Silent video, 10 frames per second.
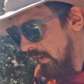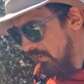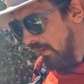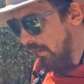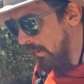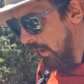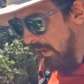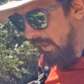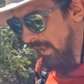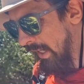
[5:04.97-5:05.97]
So,
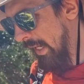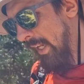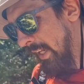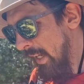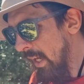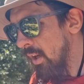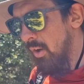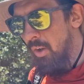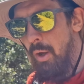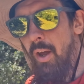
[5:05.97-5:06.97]

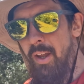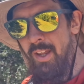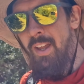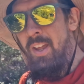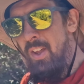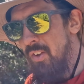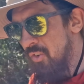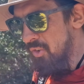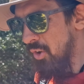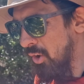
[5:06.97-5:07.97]
gotta
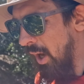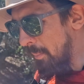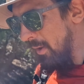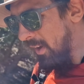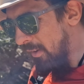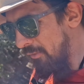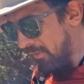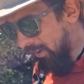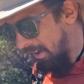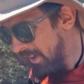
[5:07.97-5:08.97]
stock up enough
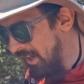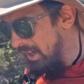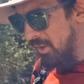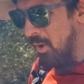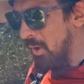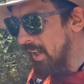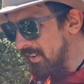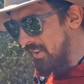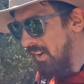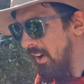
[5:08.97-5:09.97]
for cooking
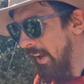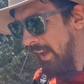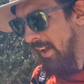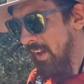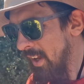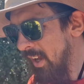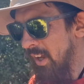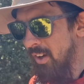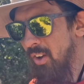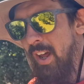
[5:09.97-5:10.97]
tonight.
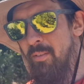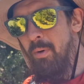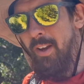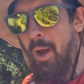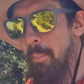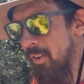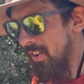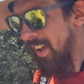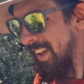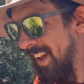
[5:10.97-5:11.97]
Got to have my cup of
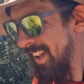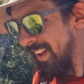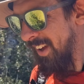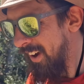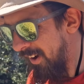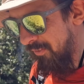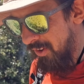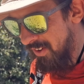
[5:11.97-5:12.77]
tea after